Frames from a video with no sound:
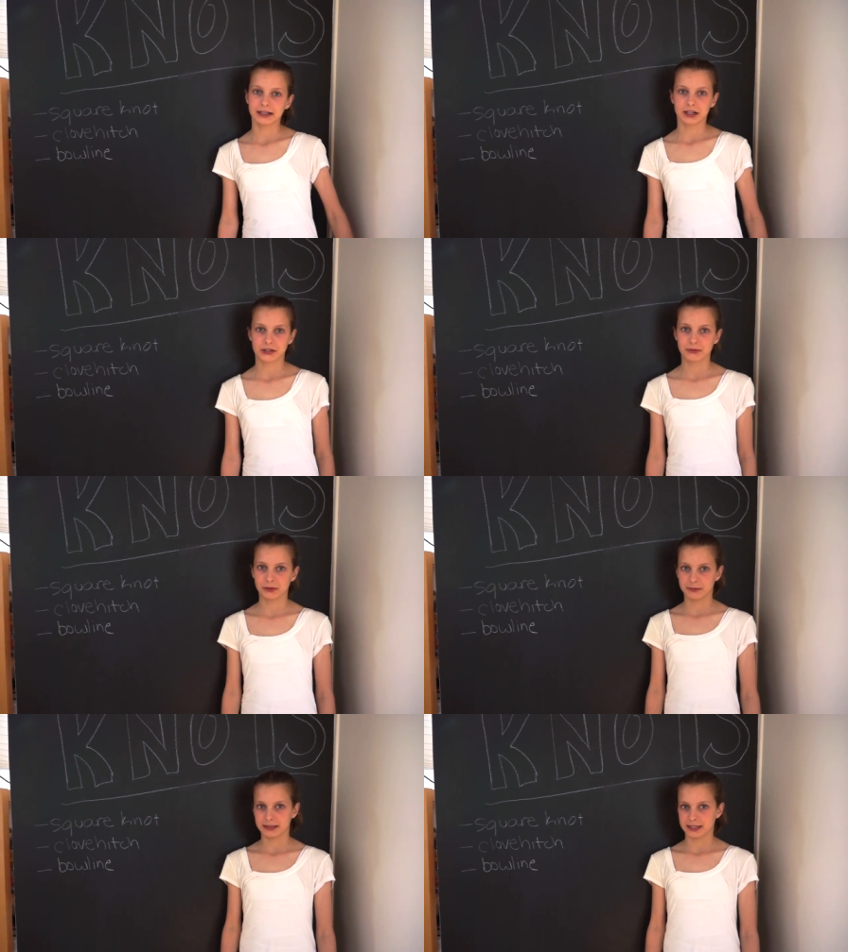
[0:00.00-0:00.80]
knots
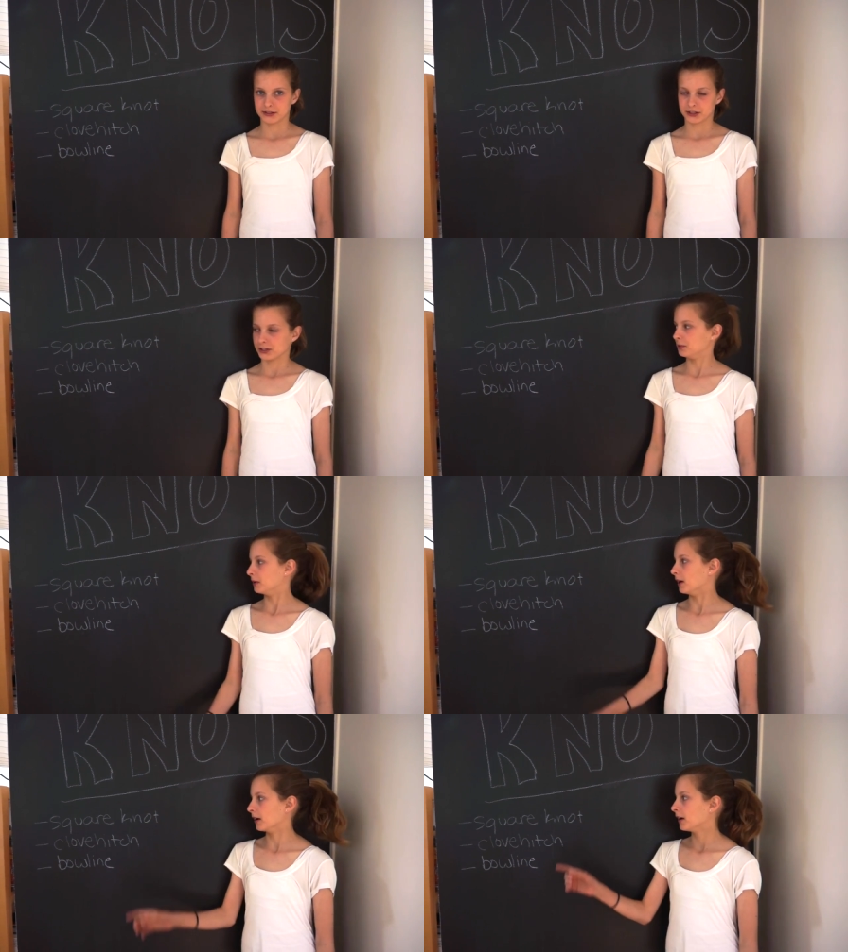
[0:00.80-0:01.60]
we'll be teaching you
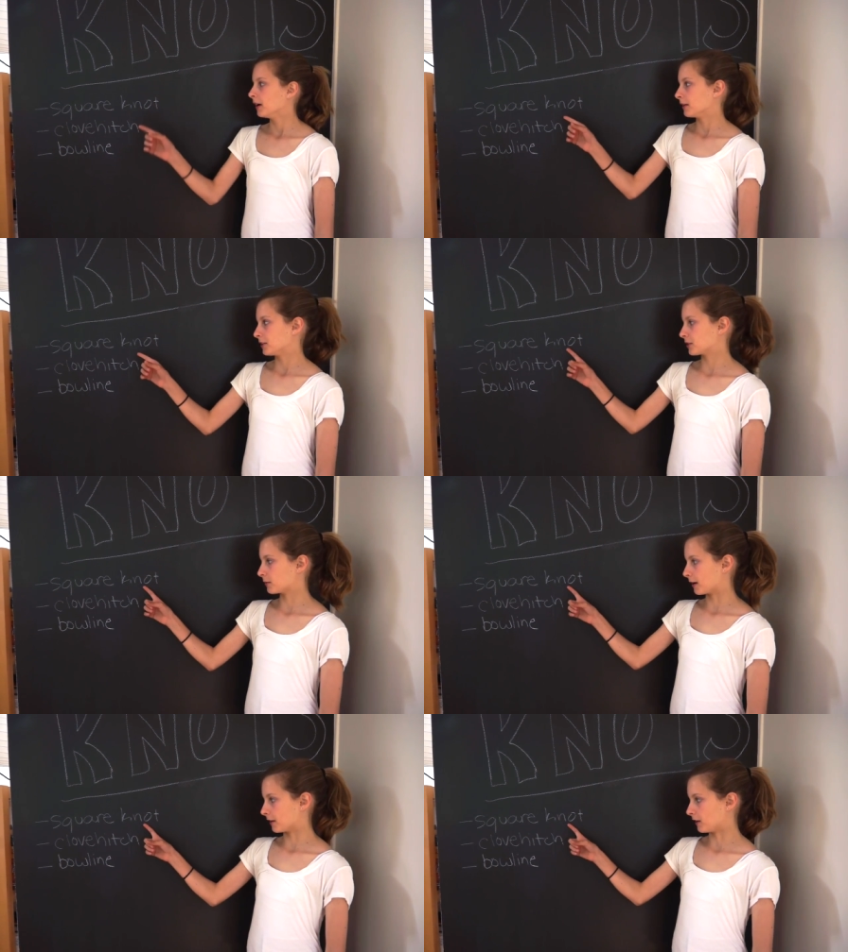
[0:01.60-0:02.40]
are the
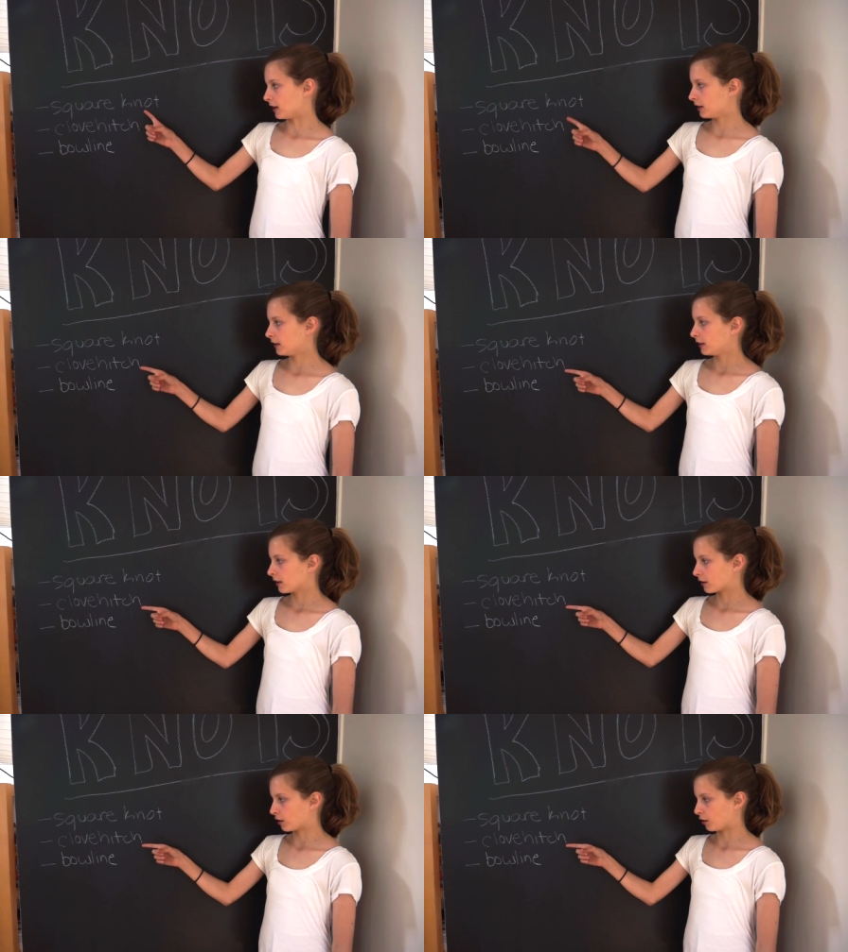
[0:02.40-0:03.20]
square knot,
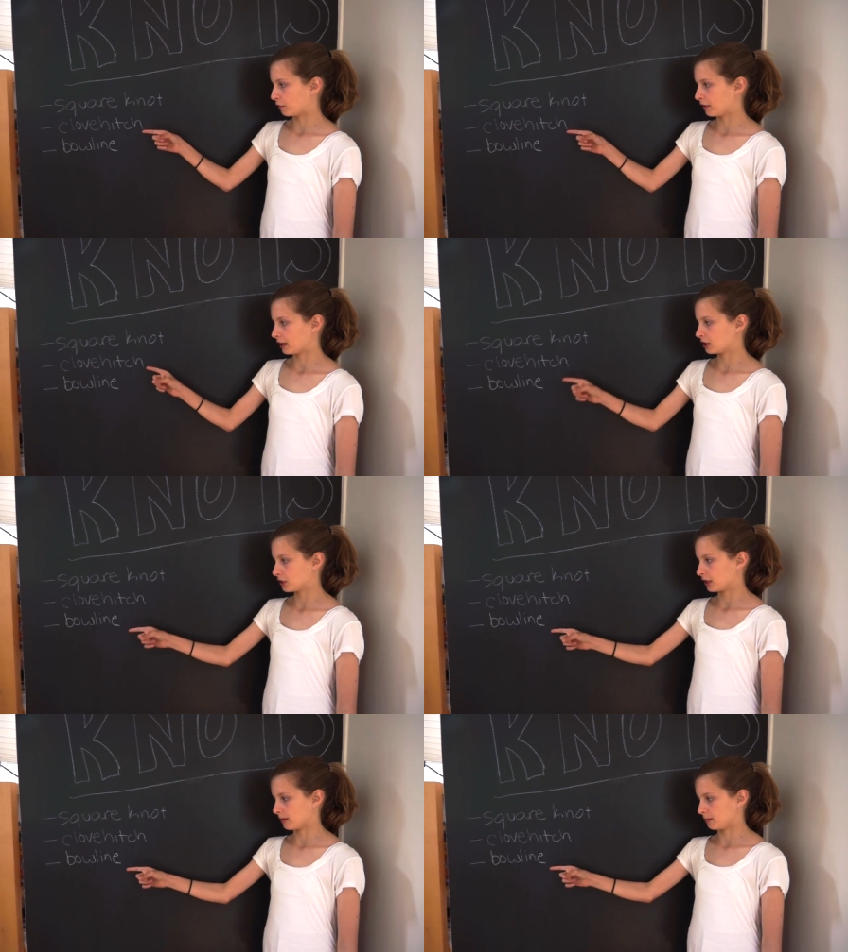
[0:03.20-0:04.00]
clove hitch,
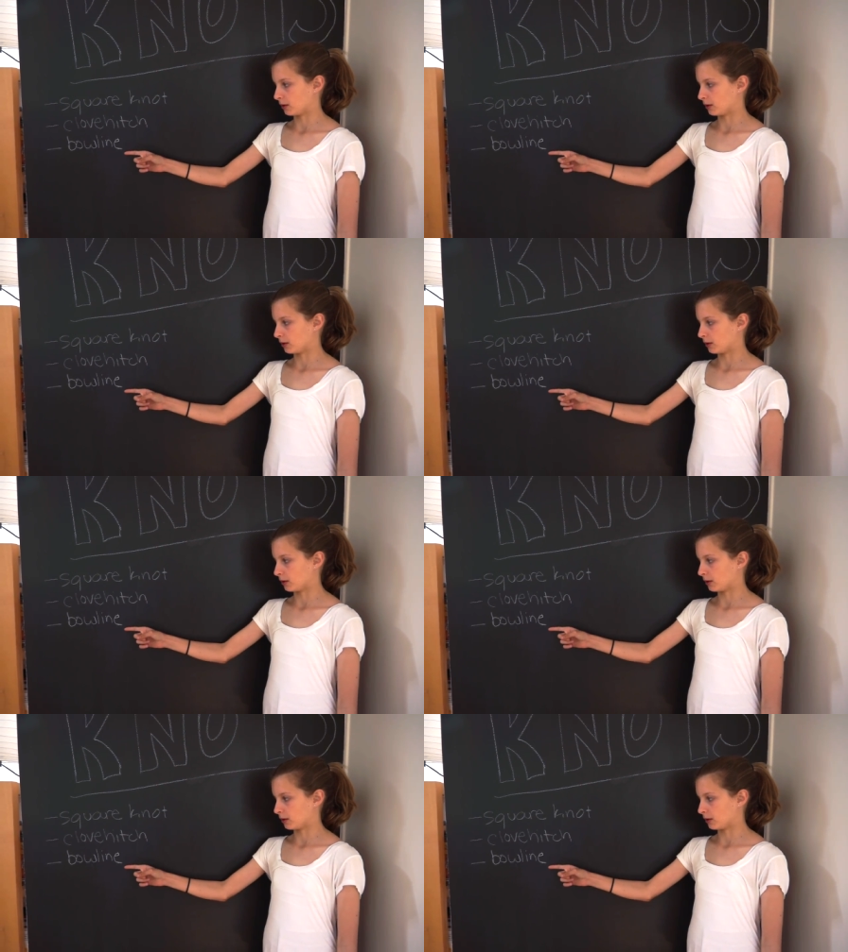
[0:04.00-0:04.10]
and